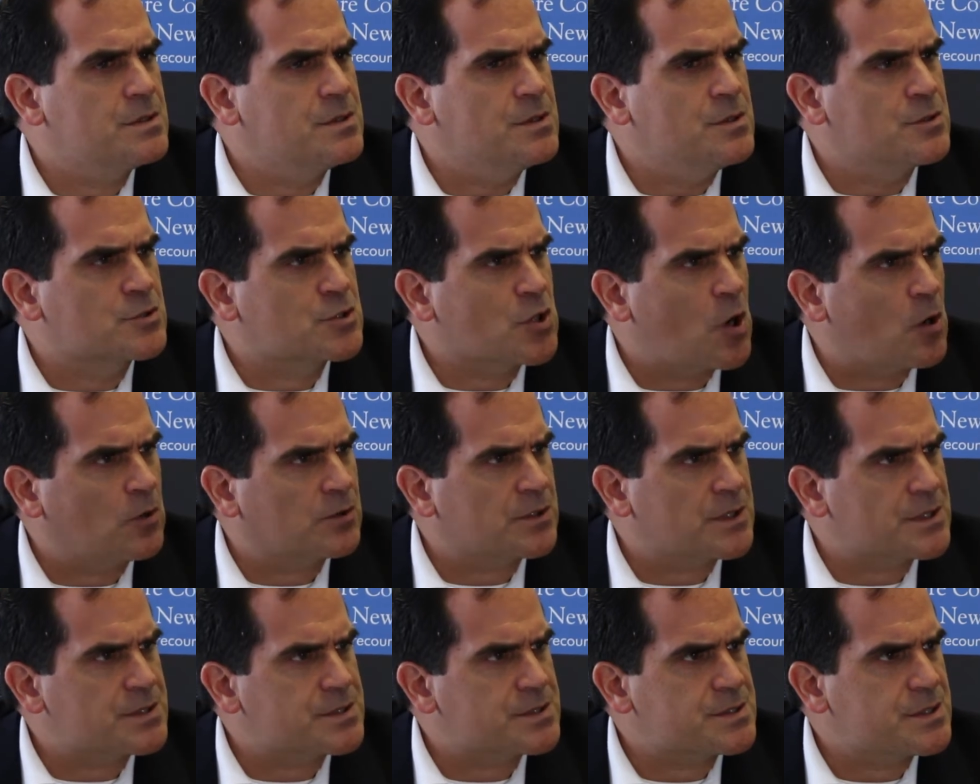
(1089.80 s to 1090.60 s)
You
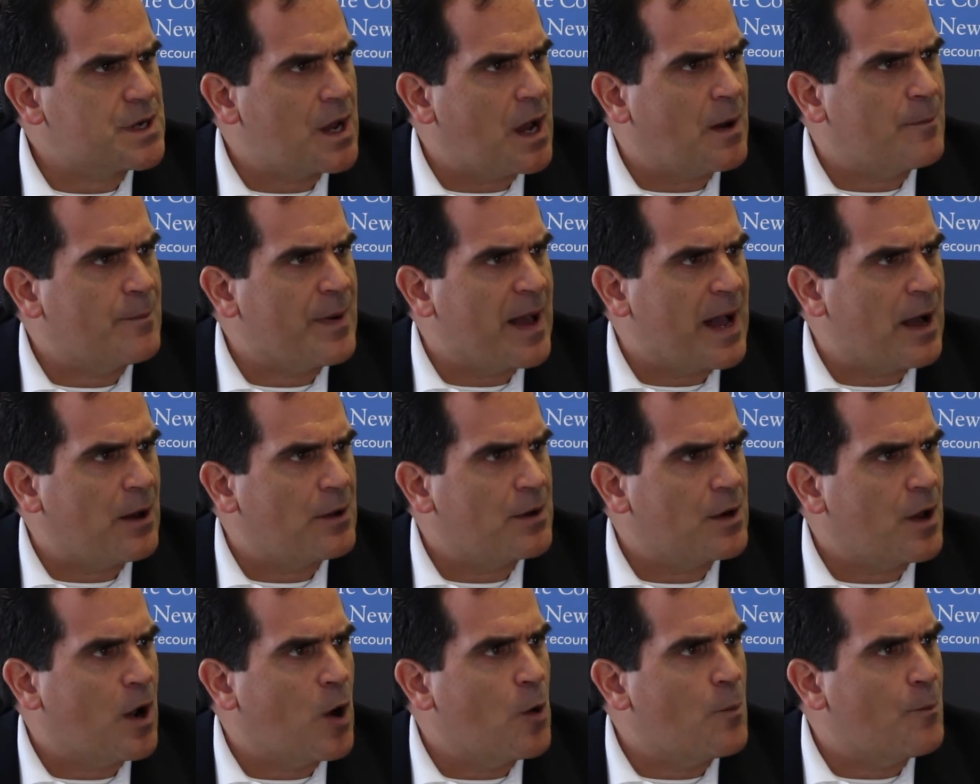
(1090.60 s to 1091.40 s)
told us
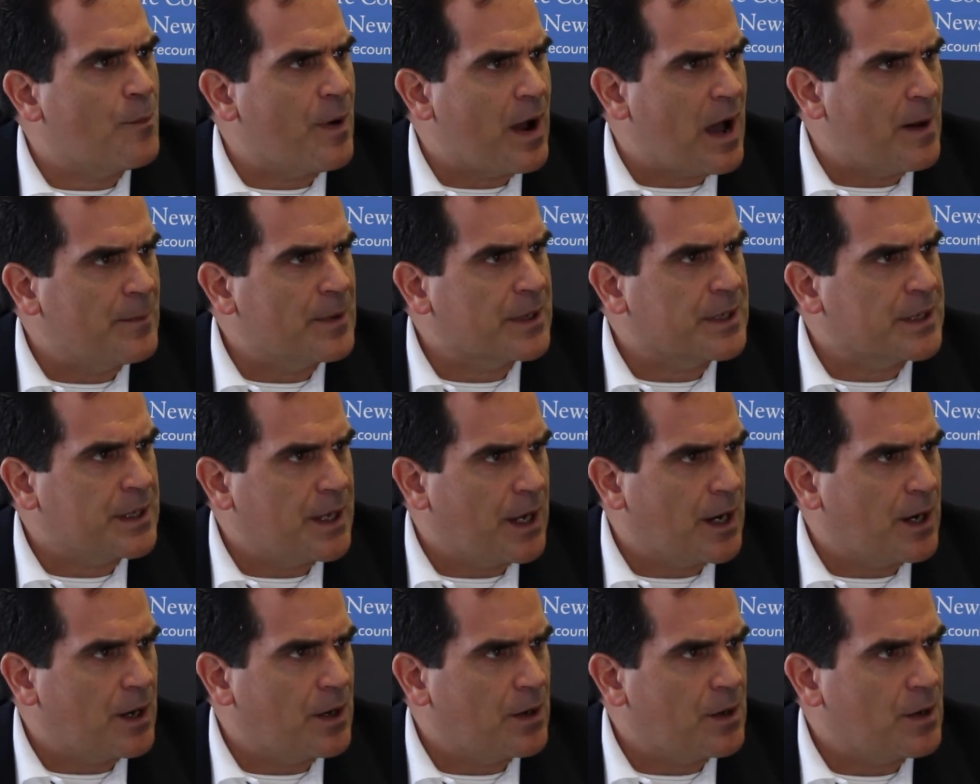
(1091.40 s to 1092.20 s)
about
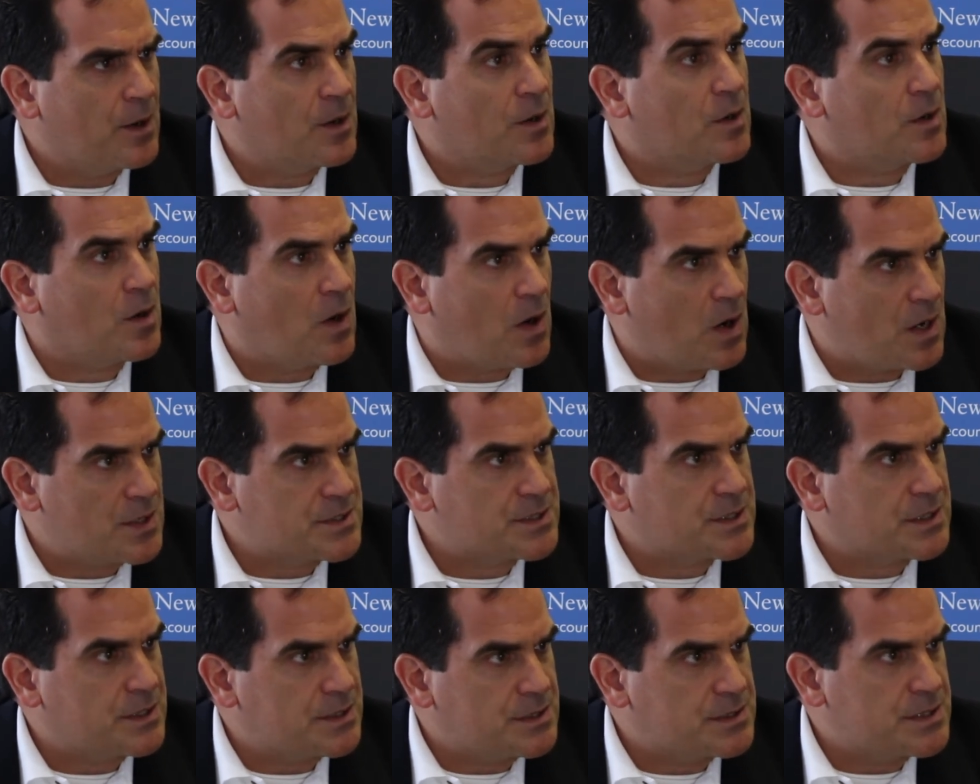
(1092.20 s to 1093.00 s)
Obamacare
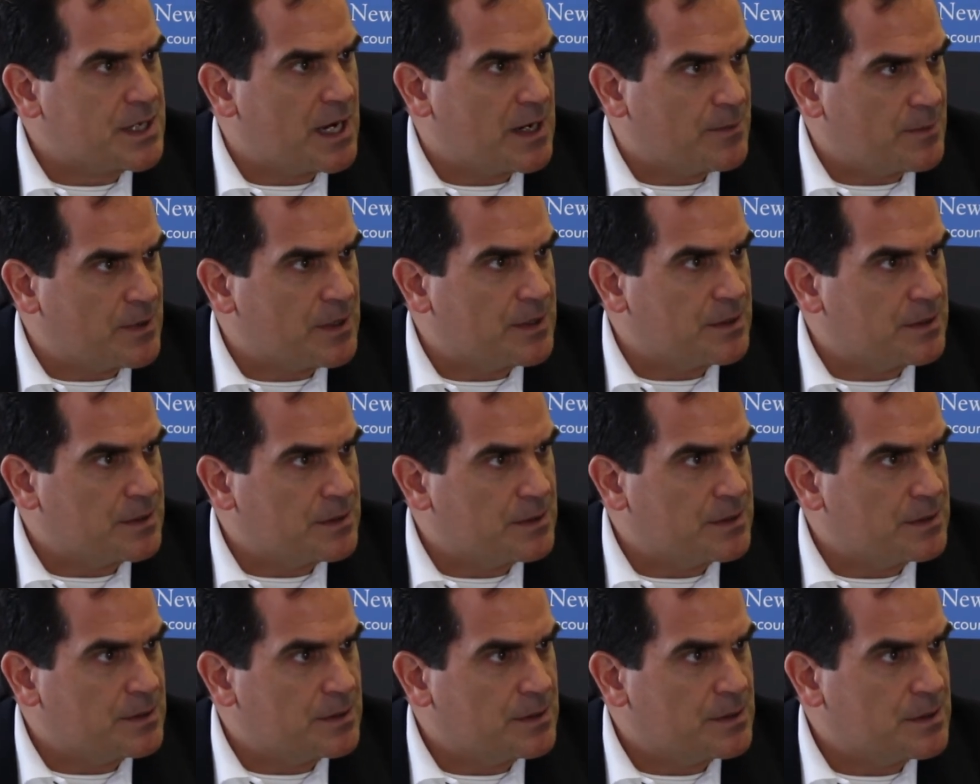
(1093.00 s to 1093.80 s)
cost containment.
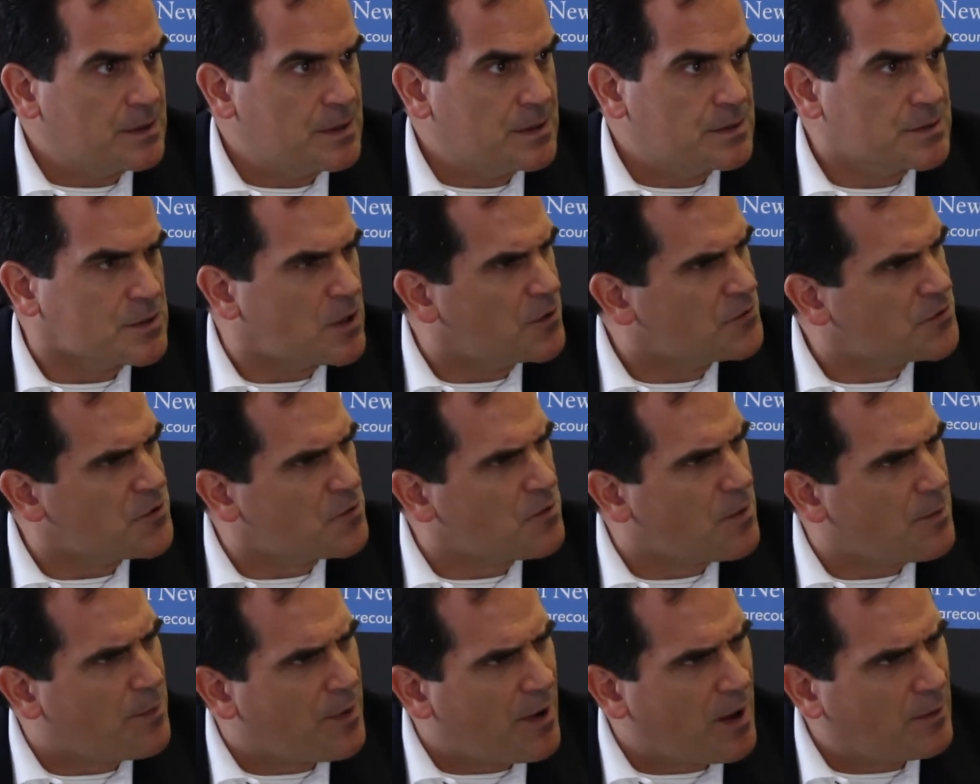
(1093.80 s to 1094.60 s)
Don't
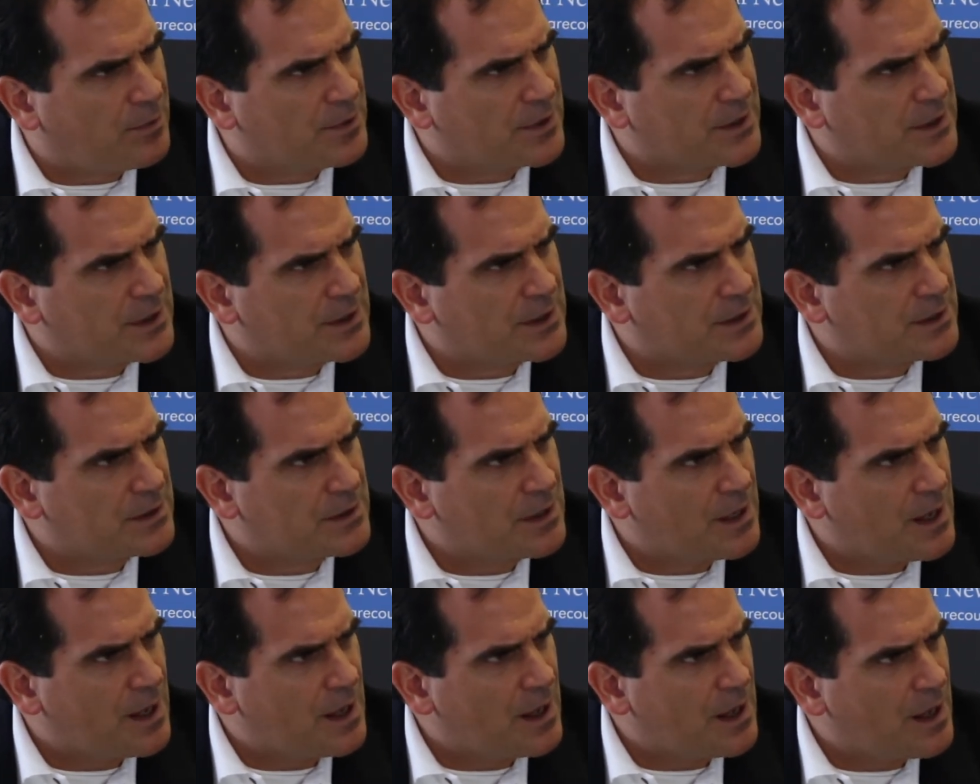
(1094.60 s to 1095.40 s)
the
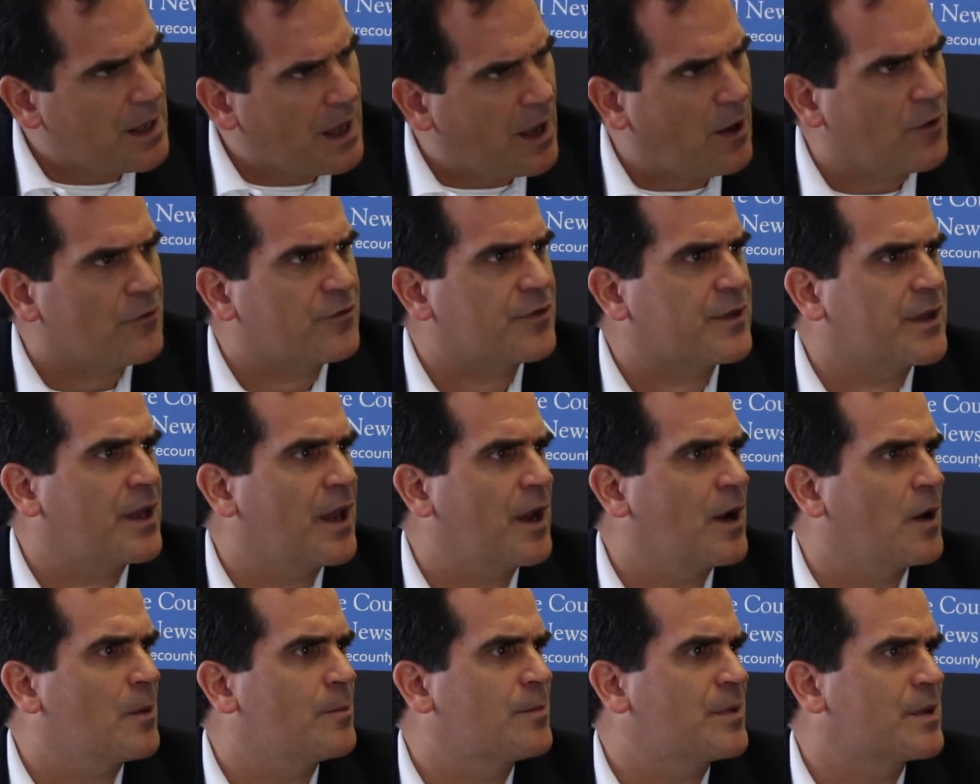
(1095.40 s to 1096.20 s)
Republican health
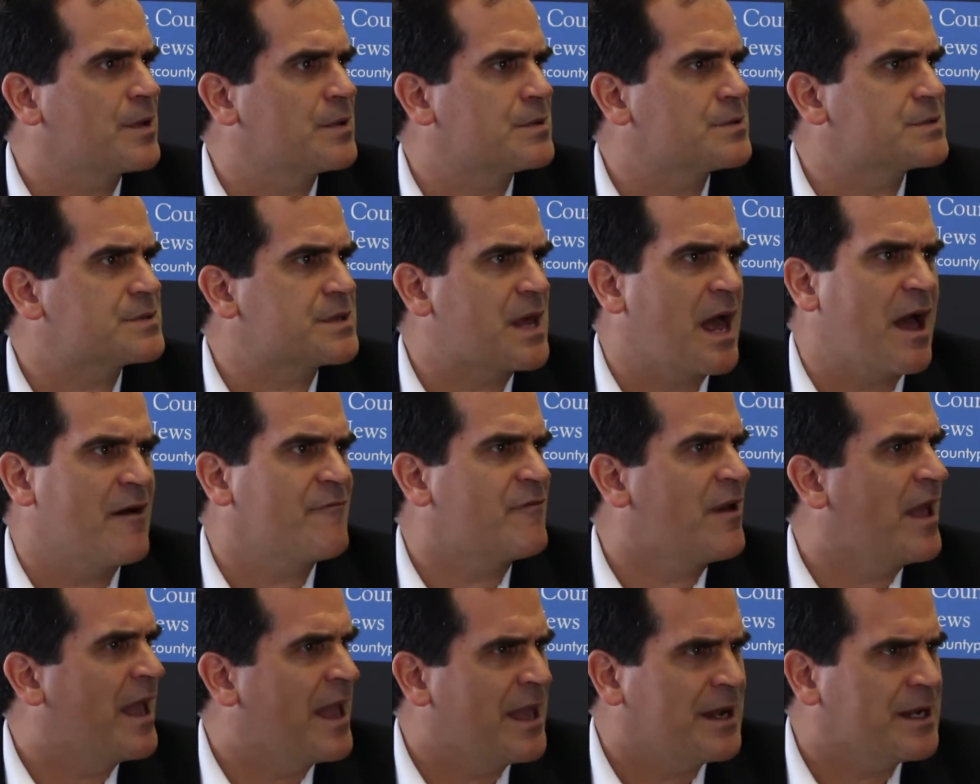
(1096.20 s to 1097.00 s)
care bills
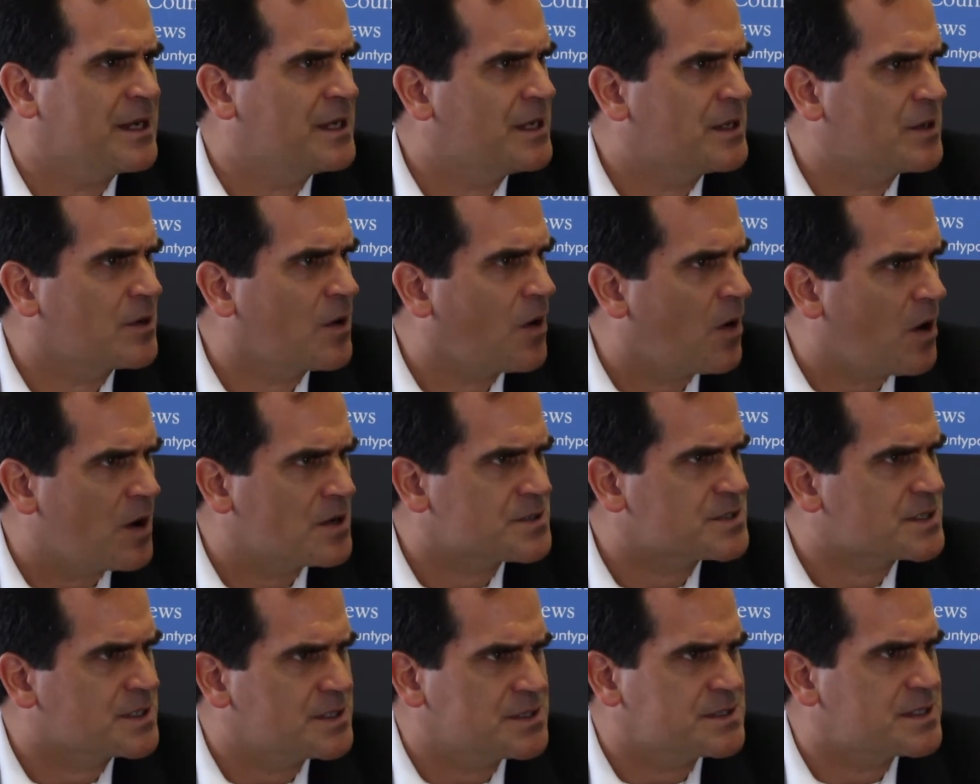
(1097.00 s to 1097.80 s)
have any
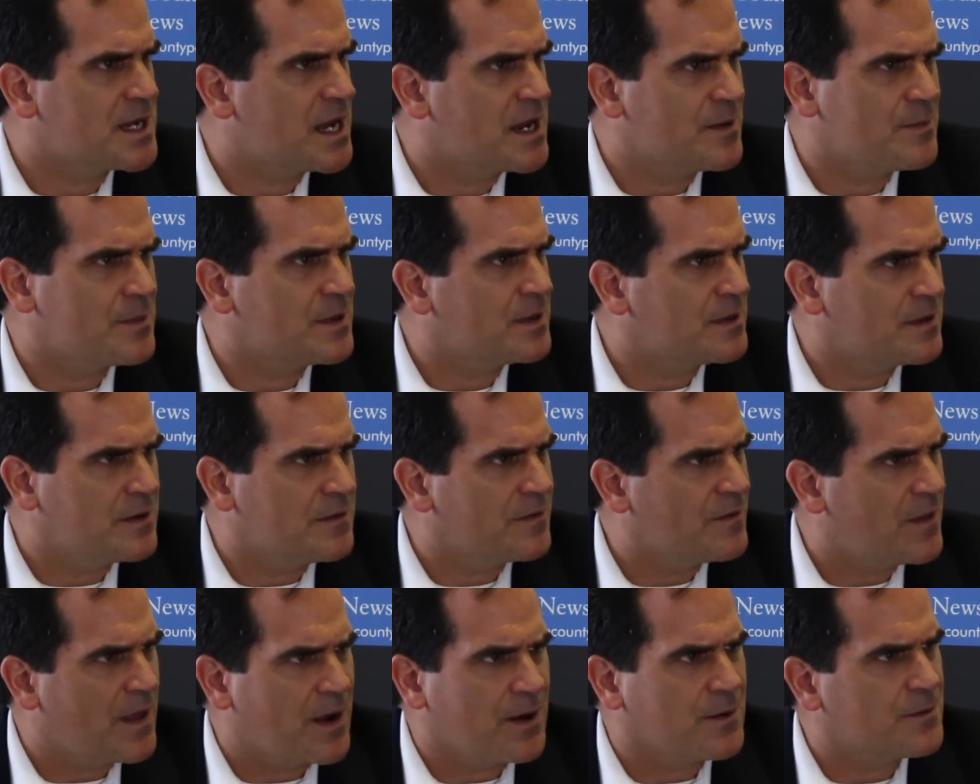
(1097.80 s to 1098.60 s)
cost containment
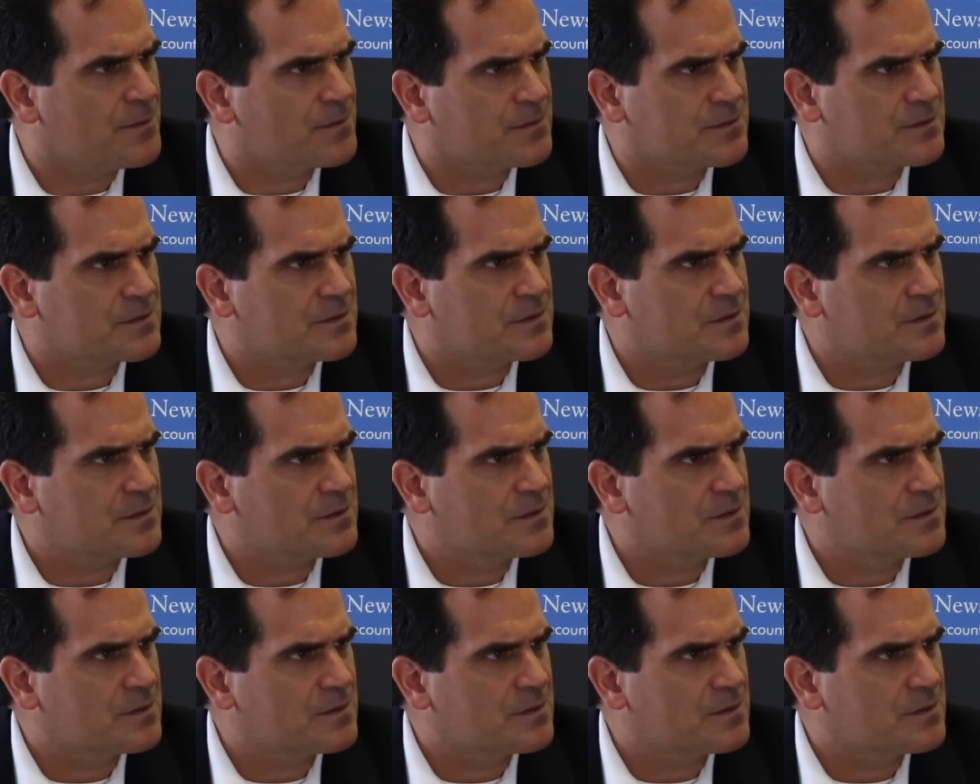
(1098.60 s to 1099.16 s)
in theirs?